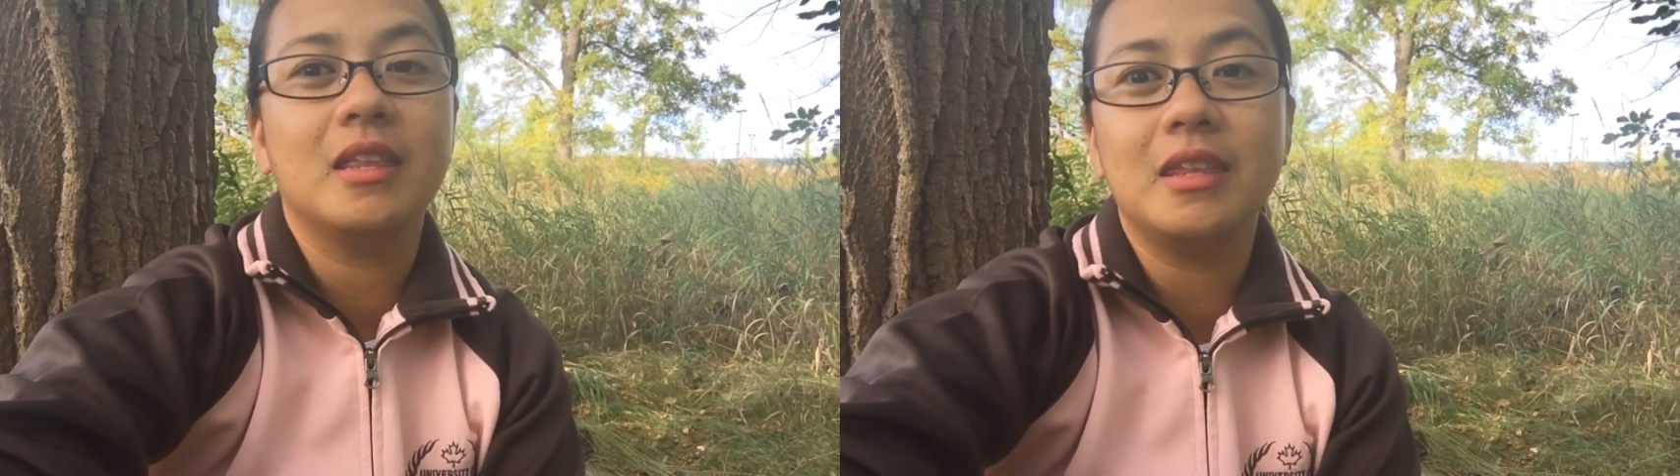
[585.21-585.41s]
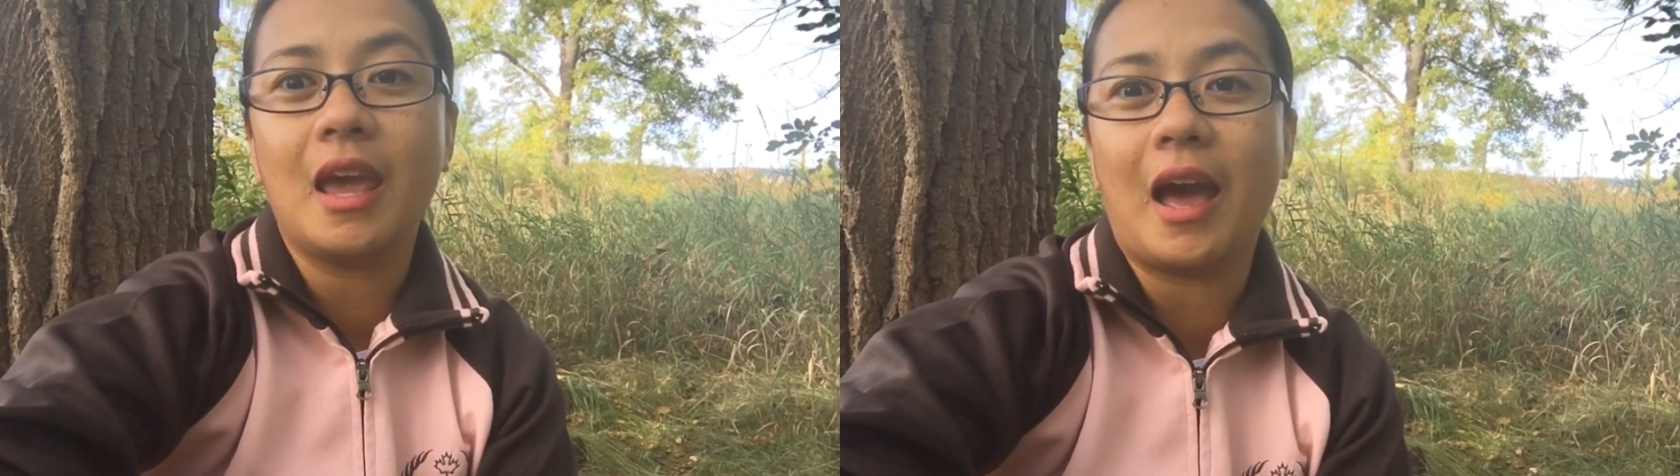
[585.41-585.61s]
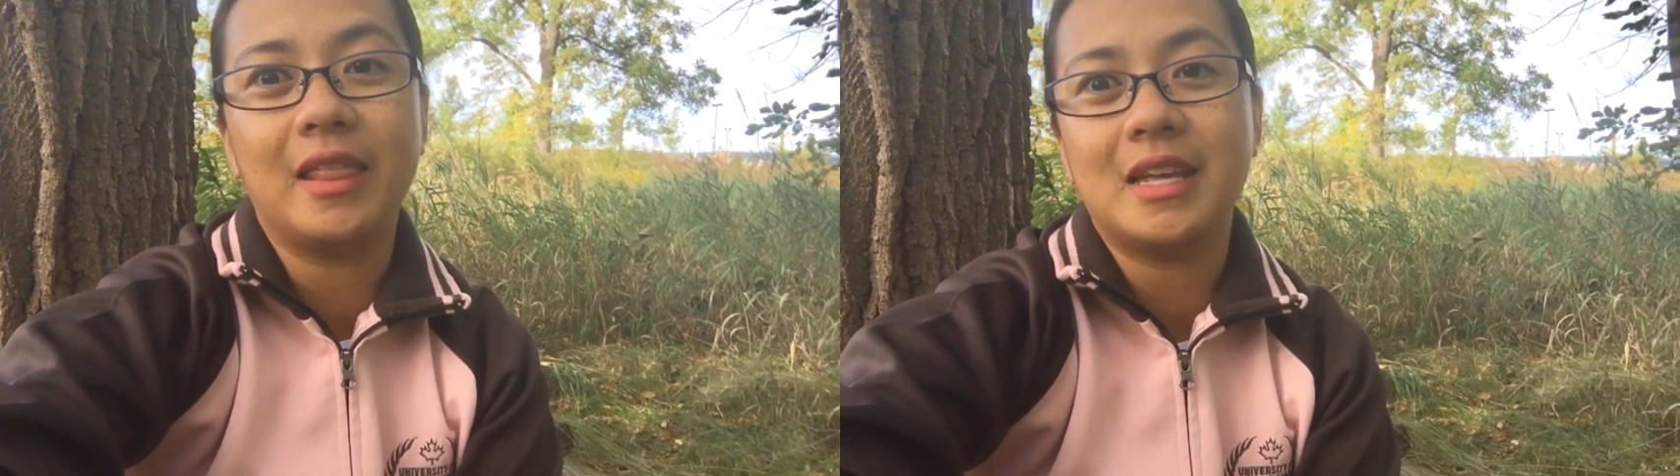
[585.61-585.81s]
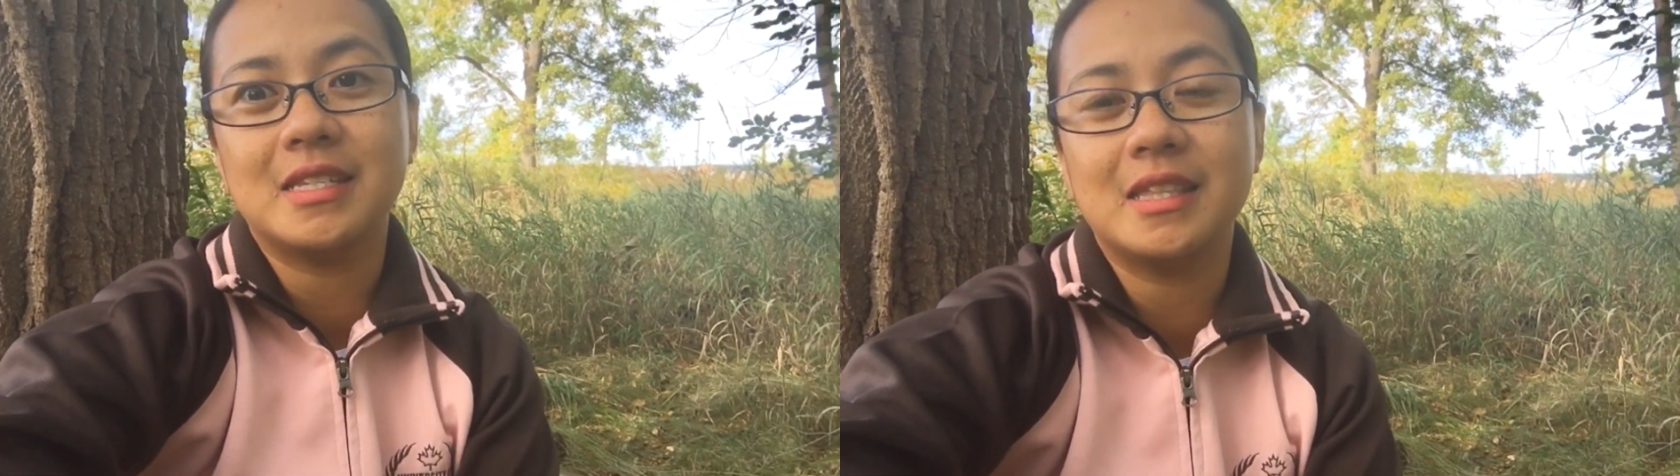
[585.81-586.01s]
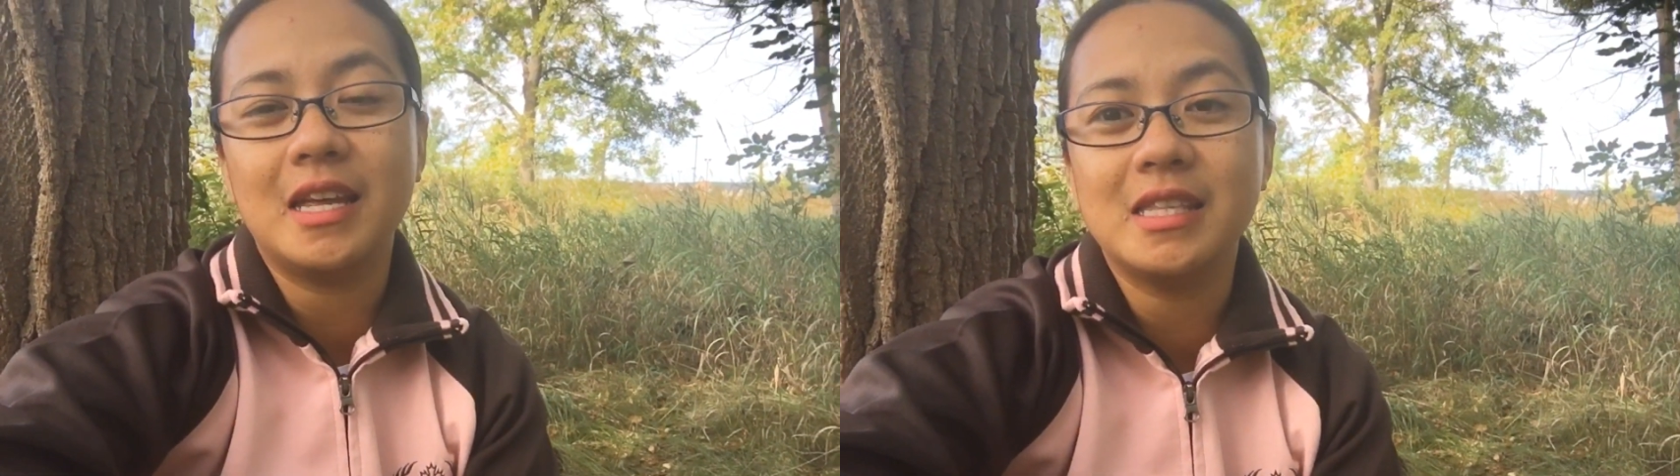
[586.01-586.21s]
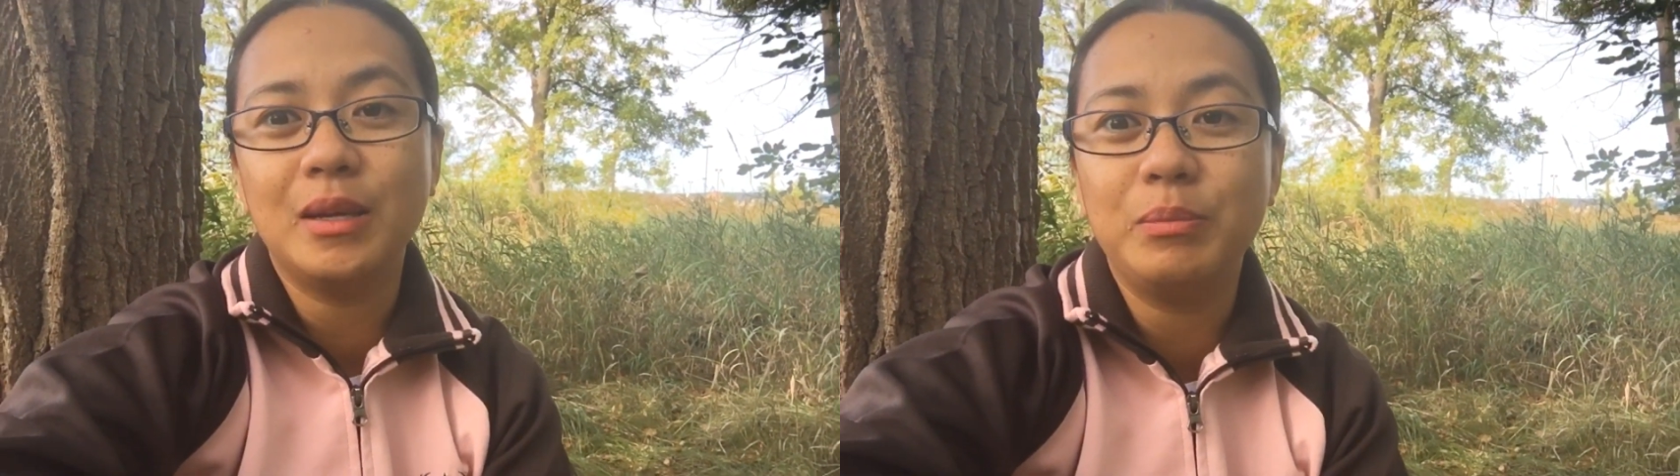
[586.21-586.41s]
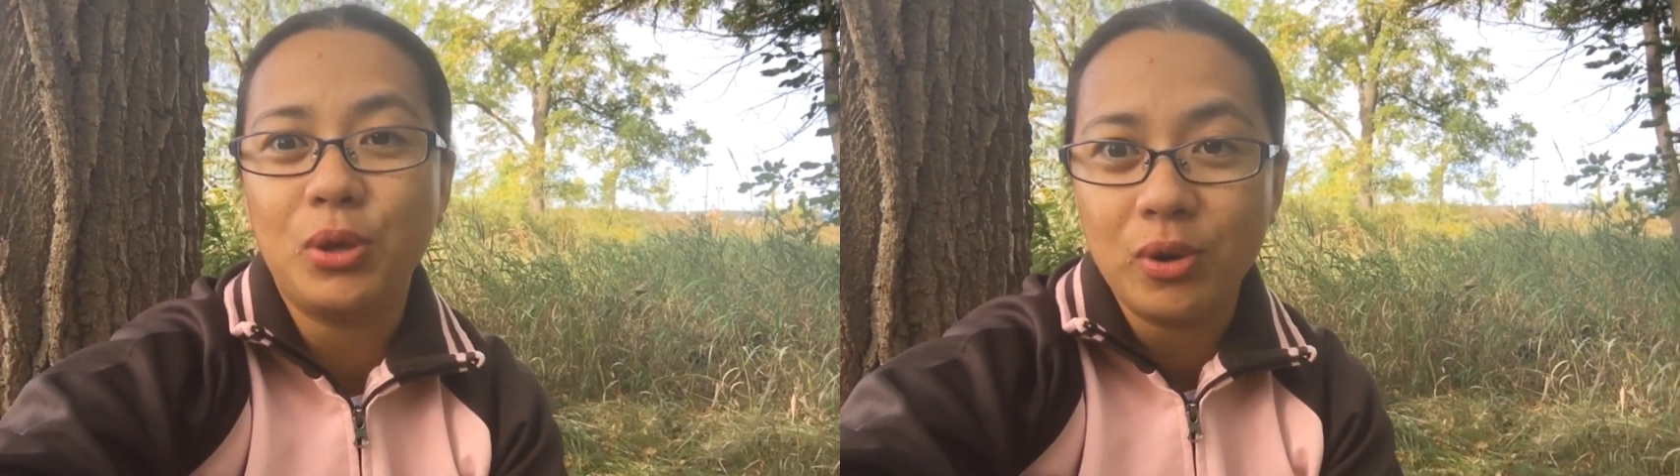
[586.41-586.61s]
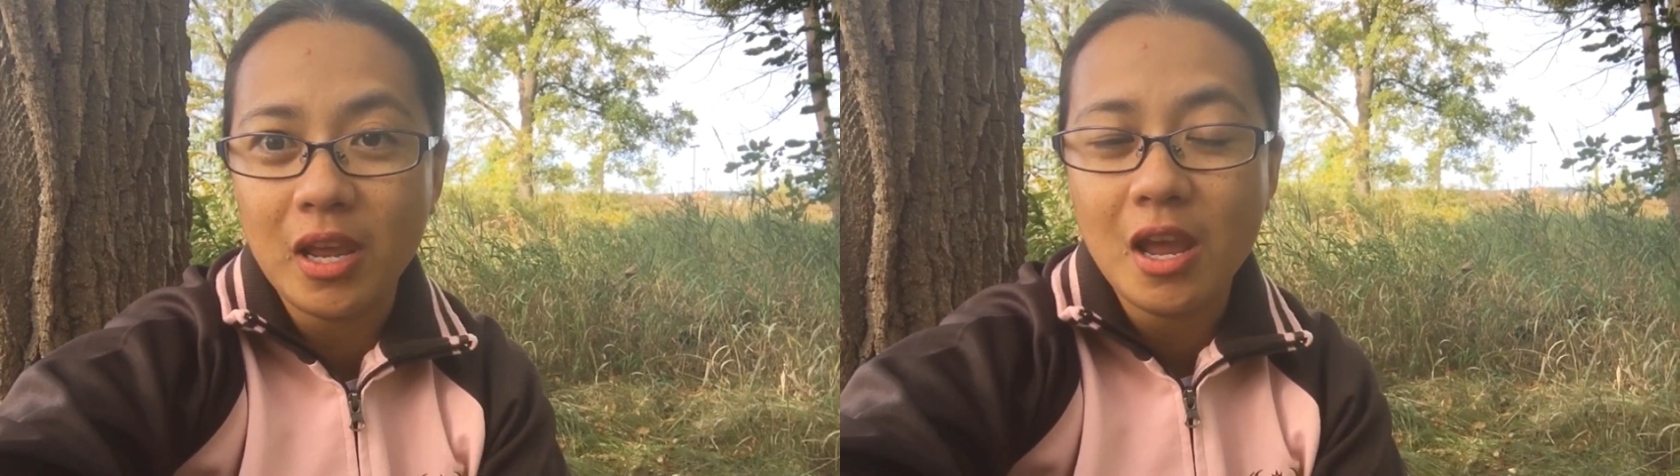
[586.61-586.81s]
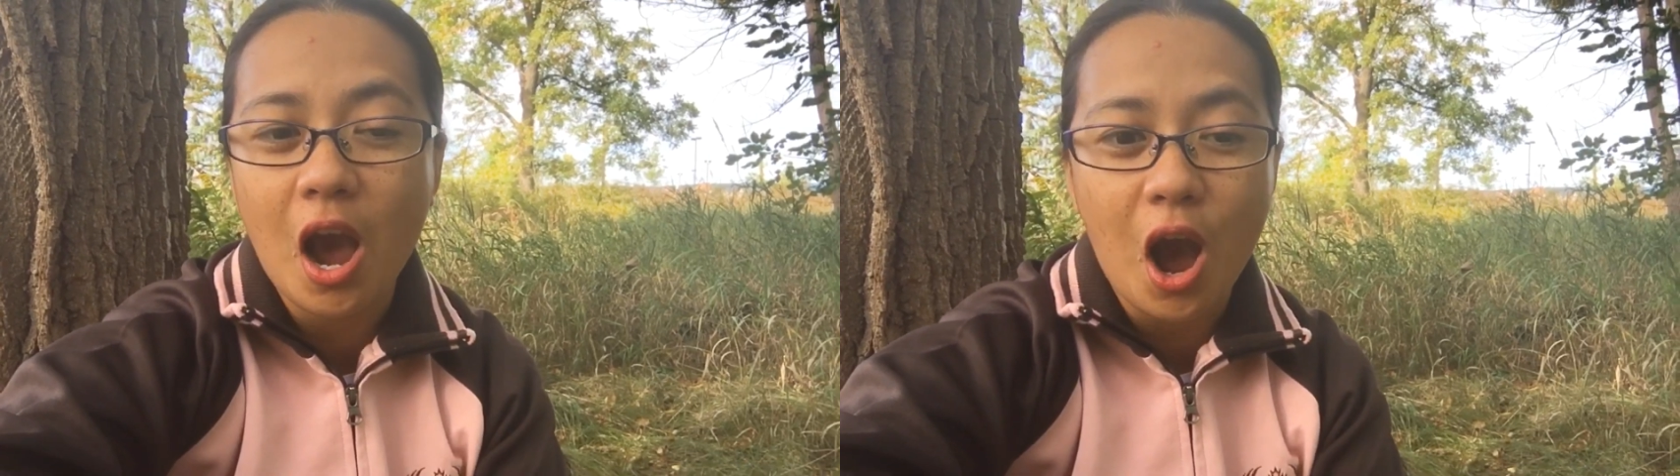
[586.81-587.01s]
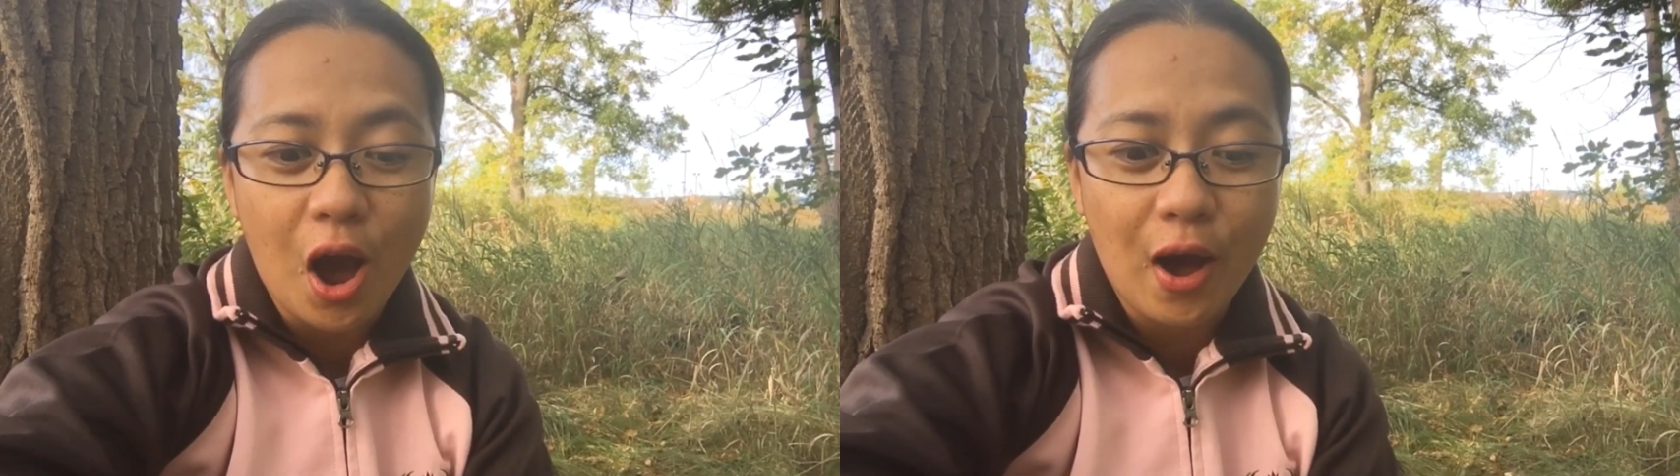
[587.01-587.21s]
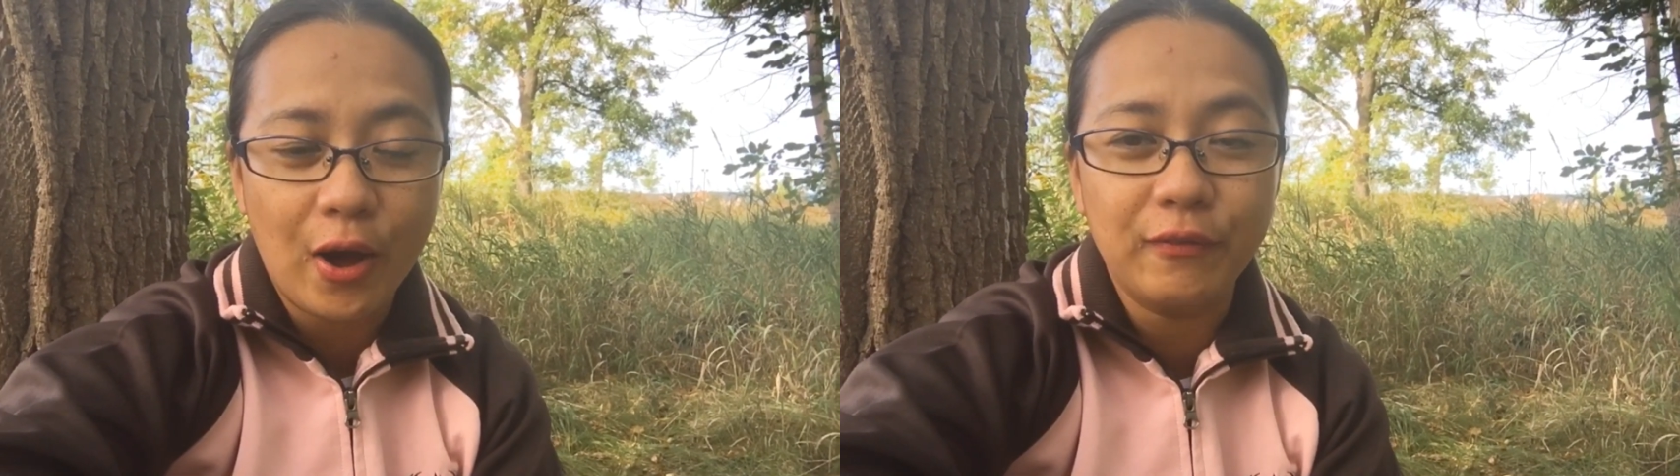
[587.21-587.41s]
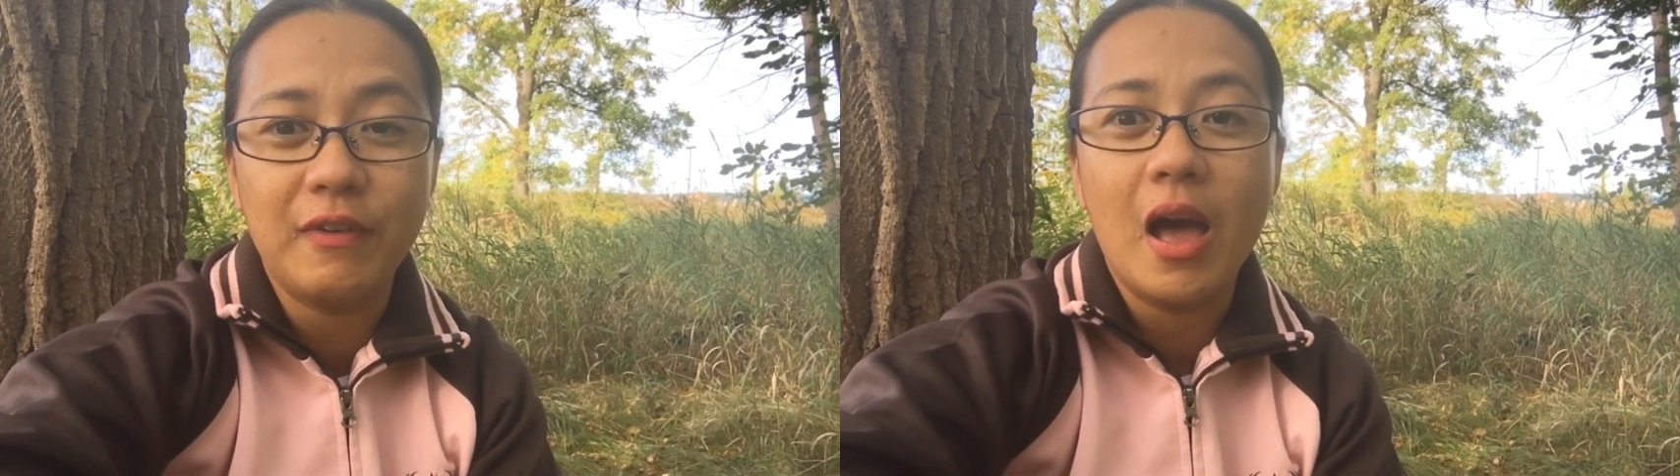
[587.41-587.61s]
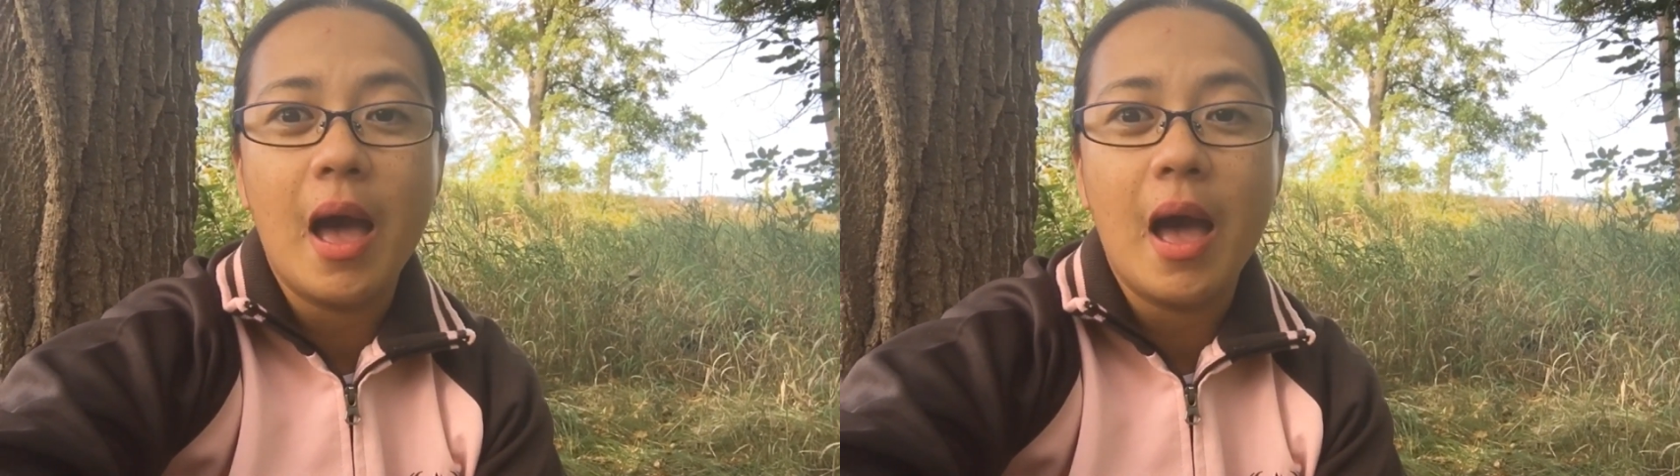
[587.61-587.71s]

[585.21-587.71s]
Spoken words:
Yeah, that's the beauty of